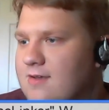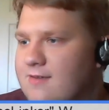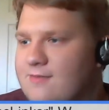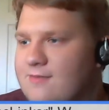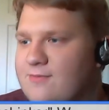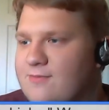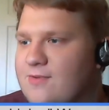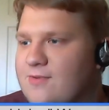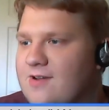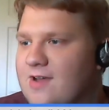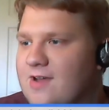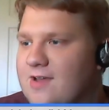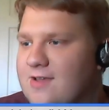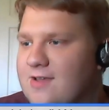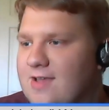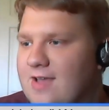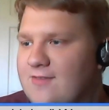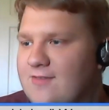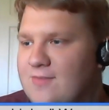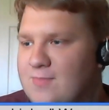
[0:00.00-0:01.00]
where I
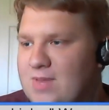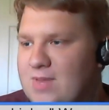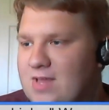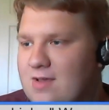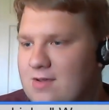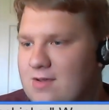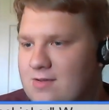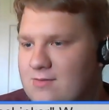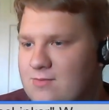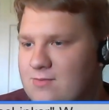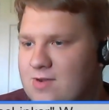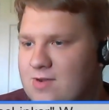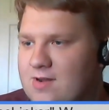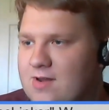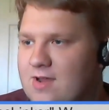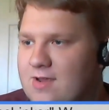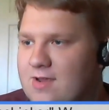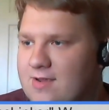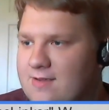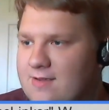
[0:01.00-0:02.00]
have a blog where
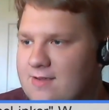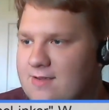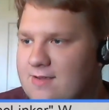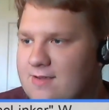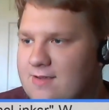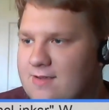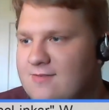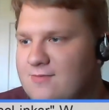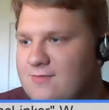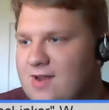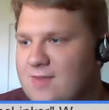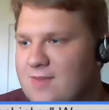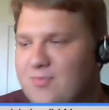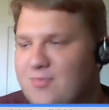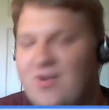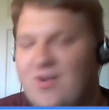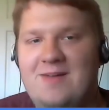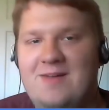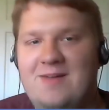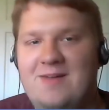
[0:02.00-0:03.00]
I
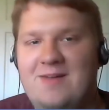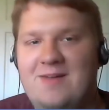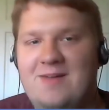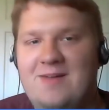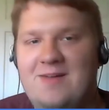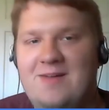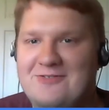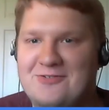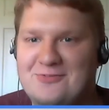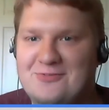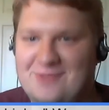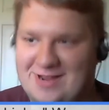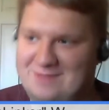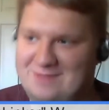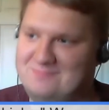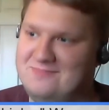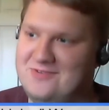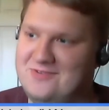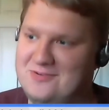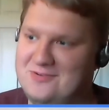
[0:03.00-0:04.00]
promise I will
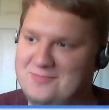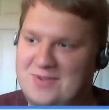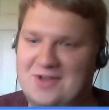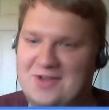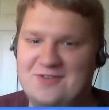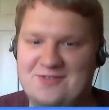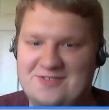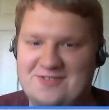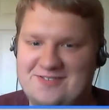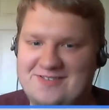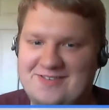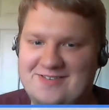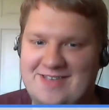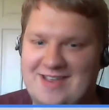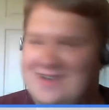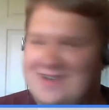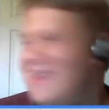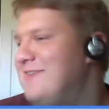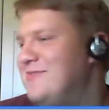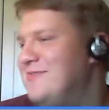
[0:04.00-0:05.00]
write more posts
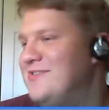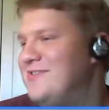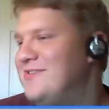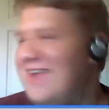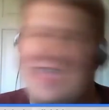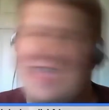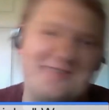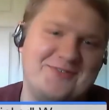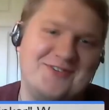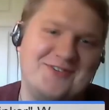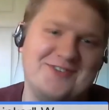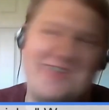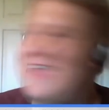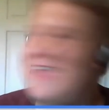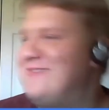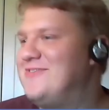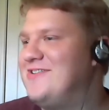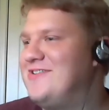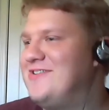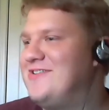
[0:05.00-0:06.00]
and never, ever,
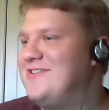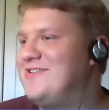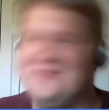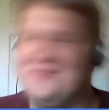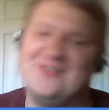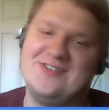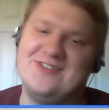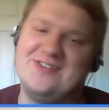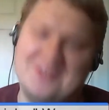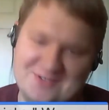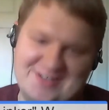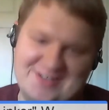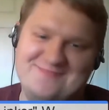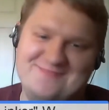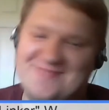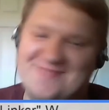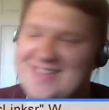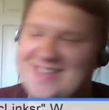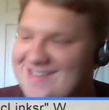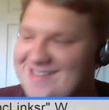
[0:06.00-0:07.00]
ever, ever do it.
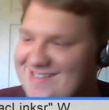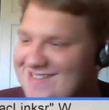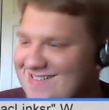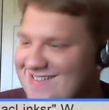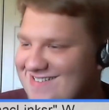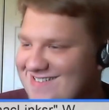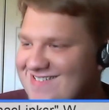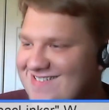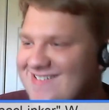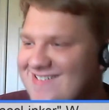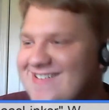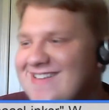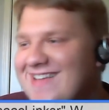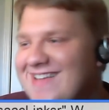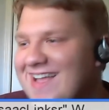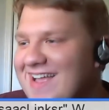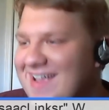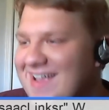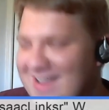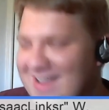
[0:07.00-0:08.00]

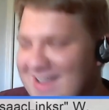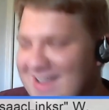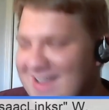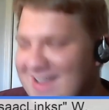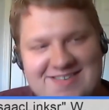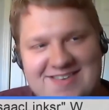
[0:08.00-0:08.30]
And as I